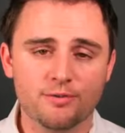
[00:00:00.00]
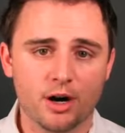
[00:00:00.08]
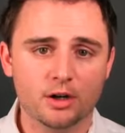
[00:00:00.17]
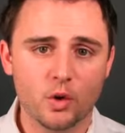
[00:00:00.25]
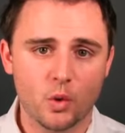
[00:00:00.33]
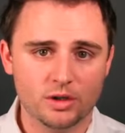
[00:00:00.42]

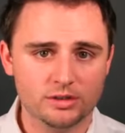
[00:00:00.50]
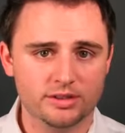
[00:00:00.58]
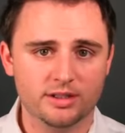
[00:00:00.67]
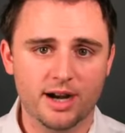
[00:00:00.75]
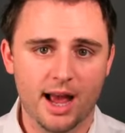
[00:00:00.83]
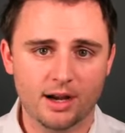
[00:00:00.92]
far corners in
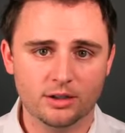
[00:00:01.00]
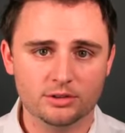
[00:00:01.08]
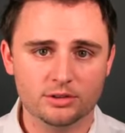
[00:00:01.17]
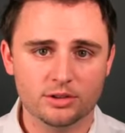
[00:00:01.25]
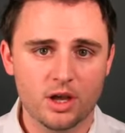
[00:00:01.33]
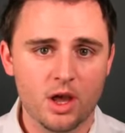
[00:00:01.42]
their
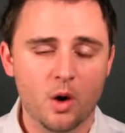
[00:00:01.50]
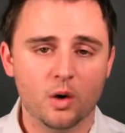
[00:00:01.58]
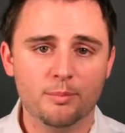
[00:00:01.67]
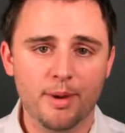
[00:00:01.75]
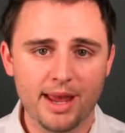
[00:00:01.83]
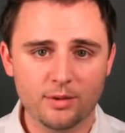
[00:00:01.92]
house,
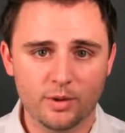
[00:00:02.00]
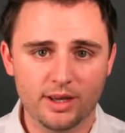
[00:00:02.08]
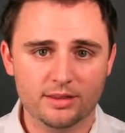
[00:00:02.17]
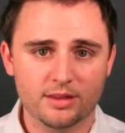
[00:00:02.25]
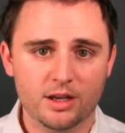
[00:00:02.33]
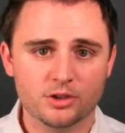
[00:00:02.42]
or bandwidth,
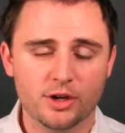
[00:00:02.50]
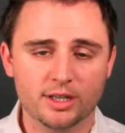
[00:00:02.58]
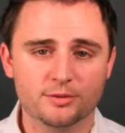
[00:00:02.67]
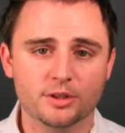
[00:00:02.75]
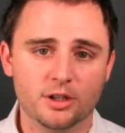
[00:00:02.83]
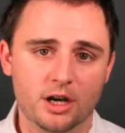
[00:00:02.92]

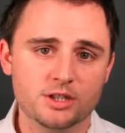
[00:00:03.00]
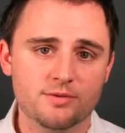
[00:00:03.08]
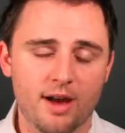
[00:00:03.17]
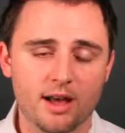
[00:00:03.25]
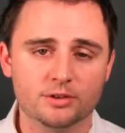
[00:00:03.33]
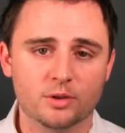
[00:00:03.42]
transferring large
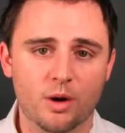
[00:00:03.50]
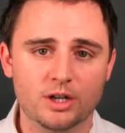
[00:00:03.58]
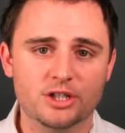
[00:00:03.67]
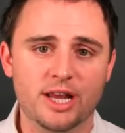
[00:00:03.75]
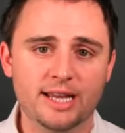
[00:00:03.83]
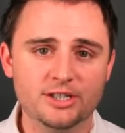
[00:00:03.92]
files or
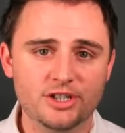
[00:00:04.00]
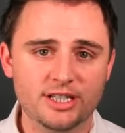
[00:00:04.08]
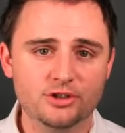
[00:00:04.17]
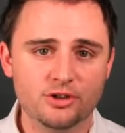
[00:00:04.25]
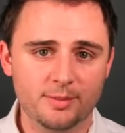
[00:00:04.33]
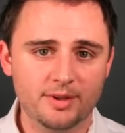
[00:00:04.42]
watching H D
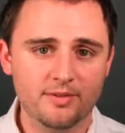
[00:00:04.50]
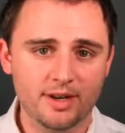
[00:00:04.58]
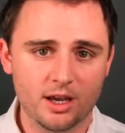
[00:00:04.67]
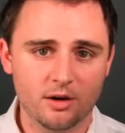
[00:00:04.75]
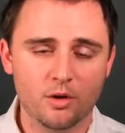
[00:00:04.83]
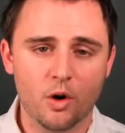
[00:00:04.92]
streaming
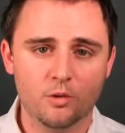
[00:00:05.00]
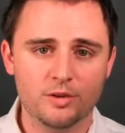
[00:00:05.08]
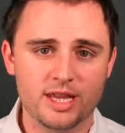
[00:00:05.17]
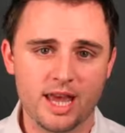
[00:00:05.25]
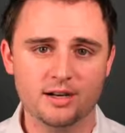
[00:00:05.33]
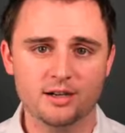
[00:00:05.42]
video over
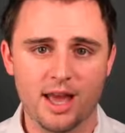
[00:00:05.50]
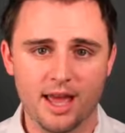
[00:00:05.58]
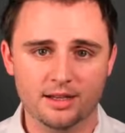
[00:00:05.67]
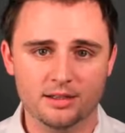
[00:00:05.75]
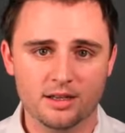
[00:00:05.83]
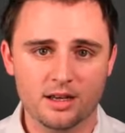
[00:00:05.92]
the internet.